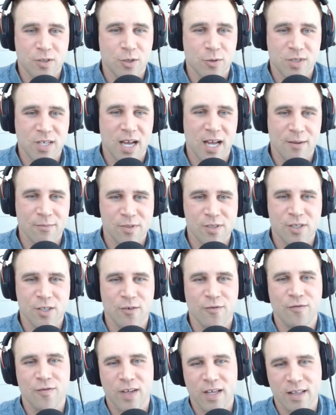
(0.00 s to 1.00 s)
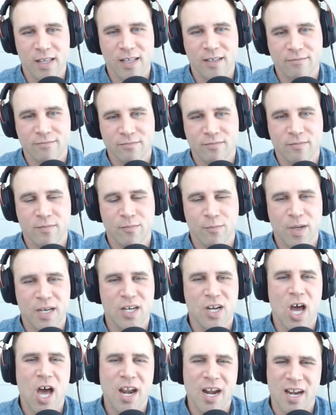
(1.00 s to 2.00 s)
two times, you feel it,
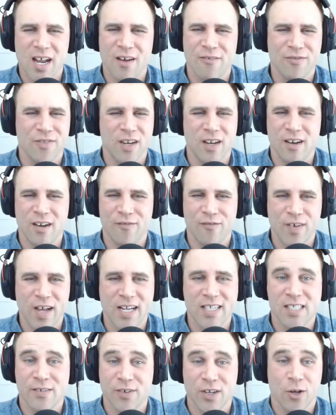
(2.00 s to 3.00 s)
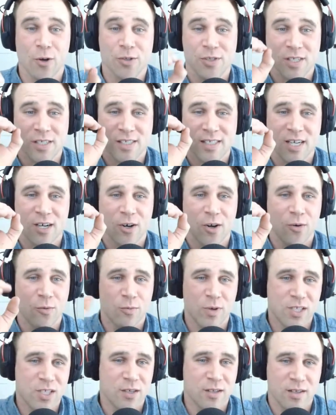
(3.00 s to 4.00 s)
but not enough that it affects if it goes to zero,
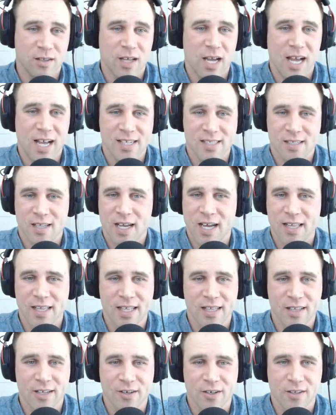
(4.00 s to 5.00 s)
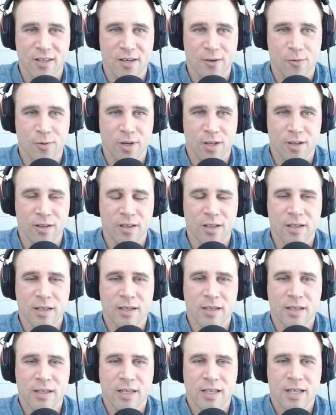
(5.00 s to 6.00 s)
which it has a high likelihood that it will
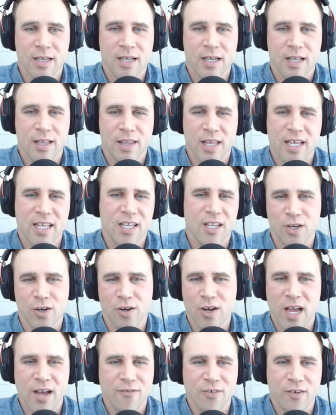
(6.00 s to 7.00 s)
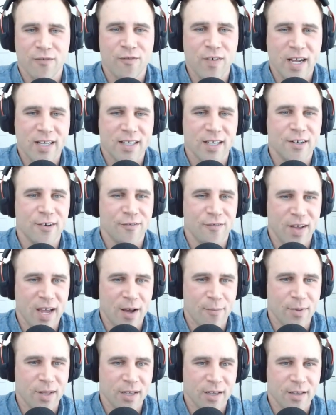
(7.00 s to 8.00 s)
that you haven't affected your
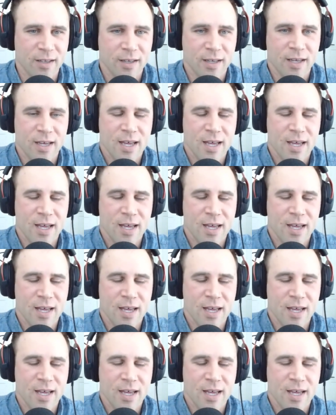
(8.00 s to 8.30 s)
family.